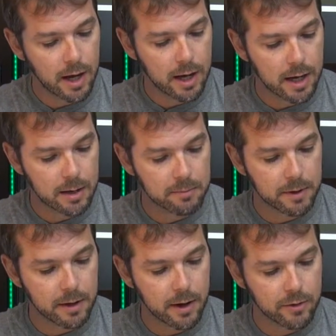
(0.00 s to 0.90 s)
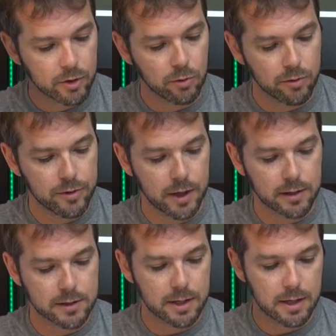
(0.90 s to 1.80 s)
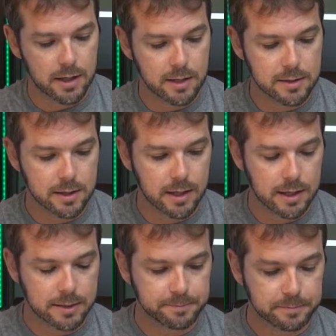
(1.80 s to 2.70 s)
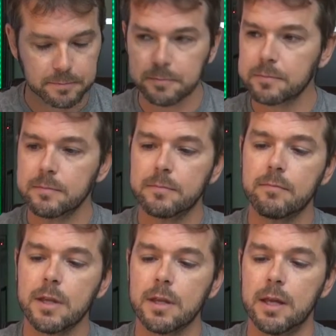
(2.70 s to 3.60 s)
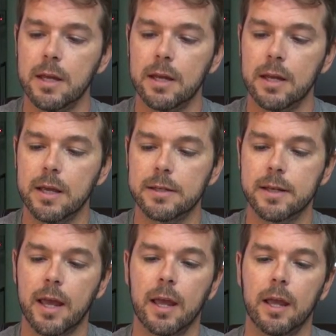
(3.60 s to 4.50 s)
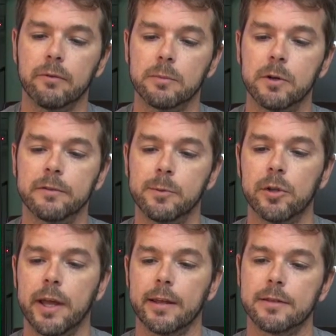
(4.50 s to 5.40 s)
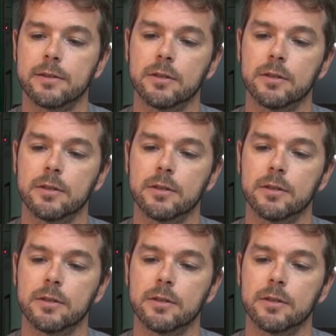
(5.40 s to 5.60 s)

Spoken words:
Other cool things is it is a removable lens,